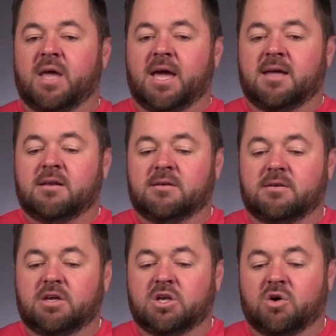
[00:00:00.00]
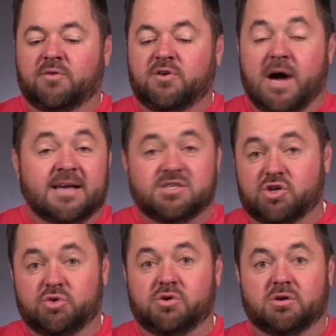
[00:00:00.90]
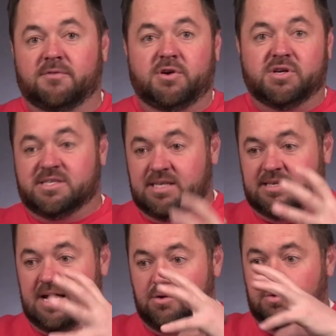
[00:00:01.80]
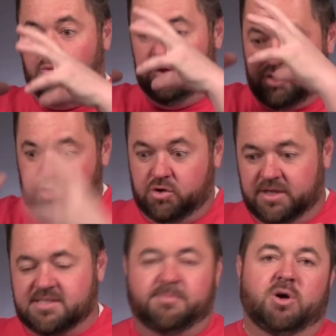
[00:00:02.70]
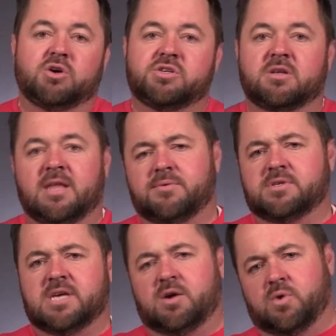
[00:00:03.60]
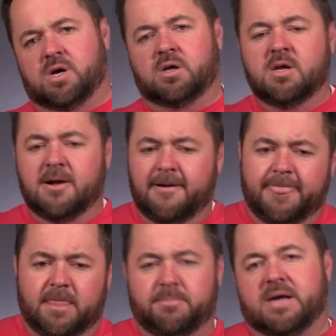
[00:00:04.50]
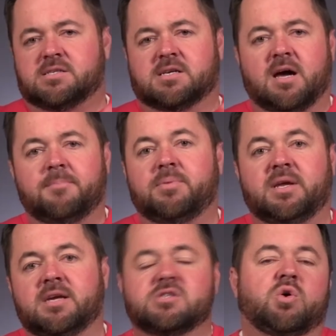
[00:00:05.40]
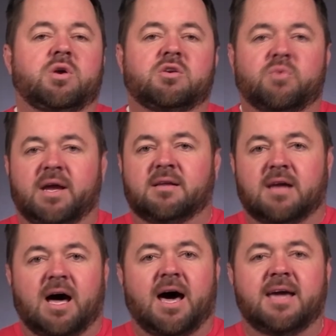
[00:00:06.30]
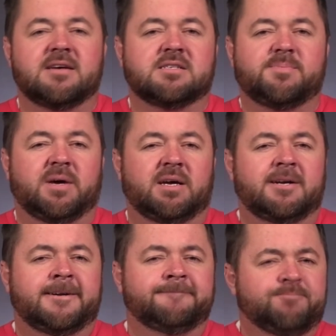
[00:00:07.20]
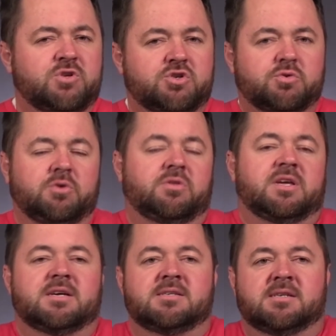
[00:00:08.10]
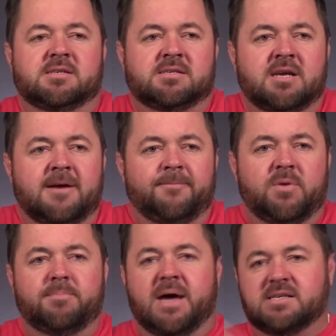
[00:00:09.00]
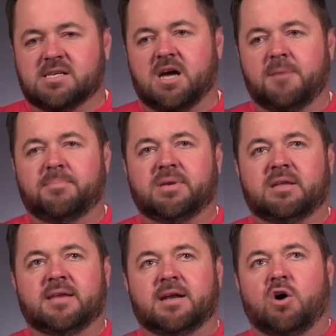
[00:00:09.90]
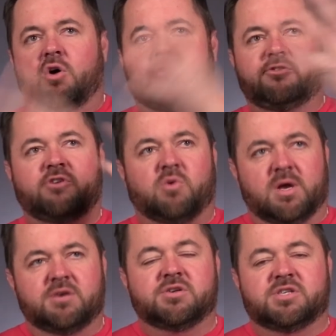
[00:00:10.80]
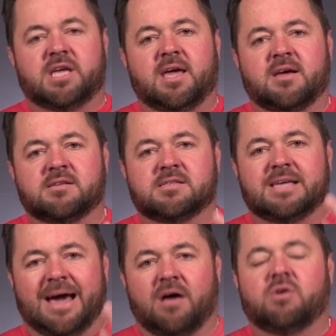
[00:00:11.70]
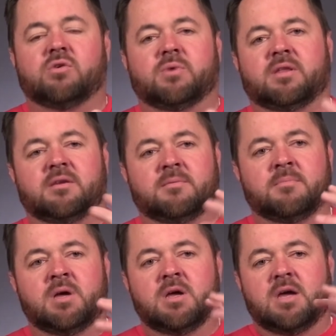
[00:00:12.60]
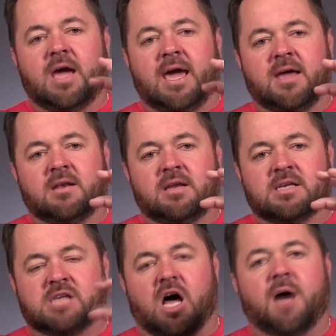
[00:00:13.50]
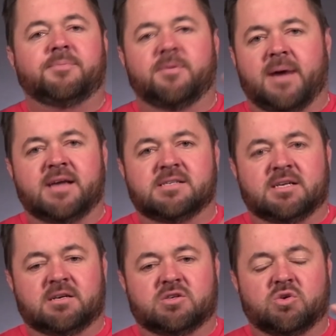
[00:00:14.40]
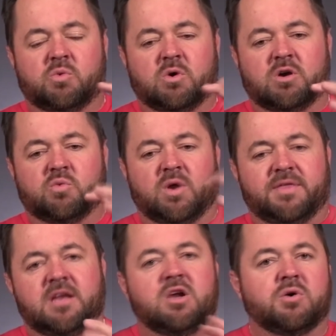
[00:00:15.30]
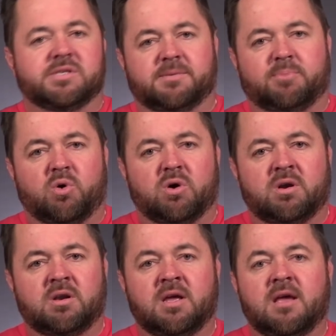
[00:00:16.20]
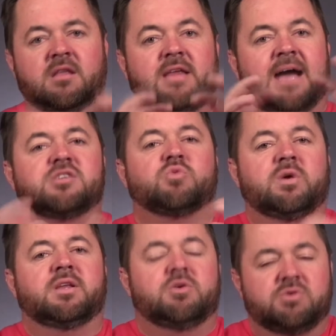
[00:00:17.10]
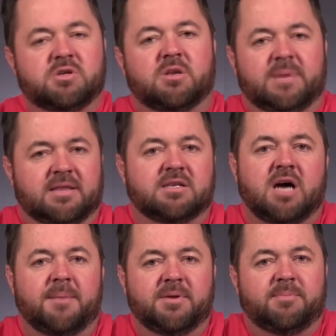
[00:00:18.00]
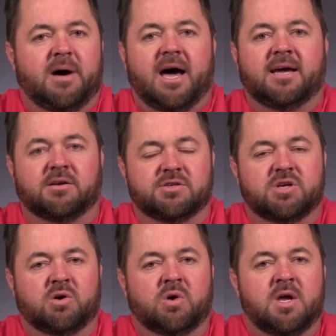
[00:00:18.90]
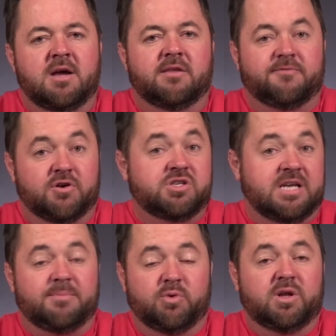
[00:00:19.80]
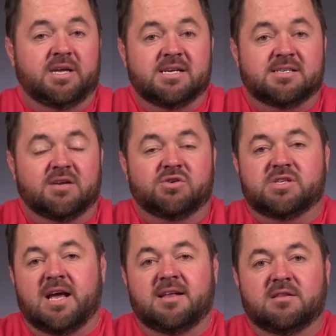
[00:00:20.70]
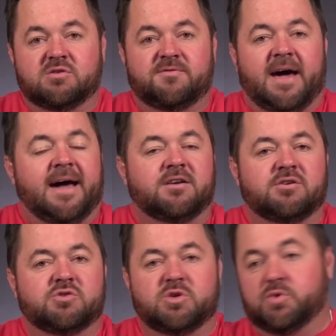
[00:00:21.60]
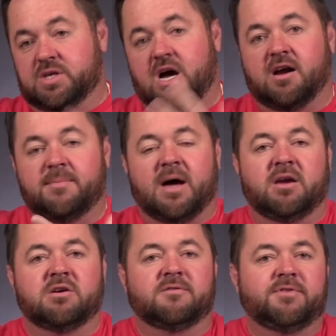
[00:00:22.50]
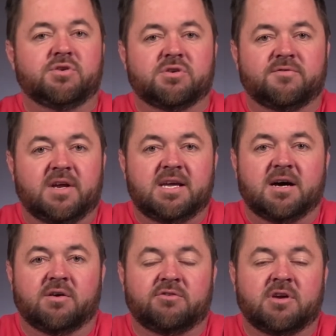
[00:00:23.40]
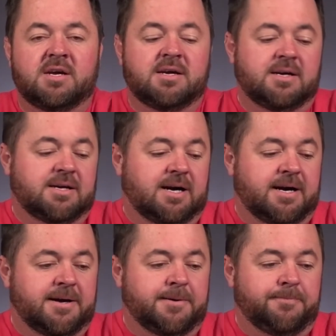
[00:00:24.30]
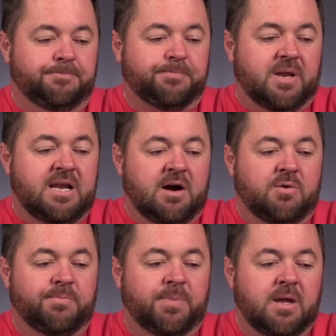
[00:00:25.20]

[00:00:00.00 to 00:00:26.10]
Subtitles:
And, if you asked Google, if you could sit down with Google as a person, they would say, well, the best company is going to rank the highest. But the truth is the best company that also understands the algorithm and is optimizing toward what they know is important, that's really who's going to be at the top of the pile. So the first step really is understanding those factors, which we talk about here in future videos. Now,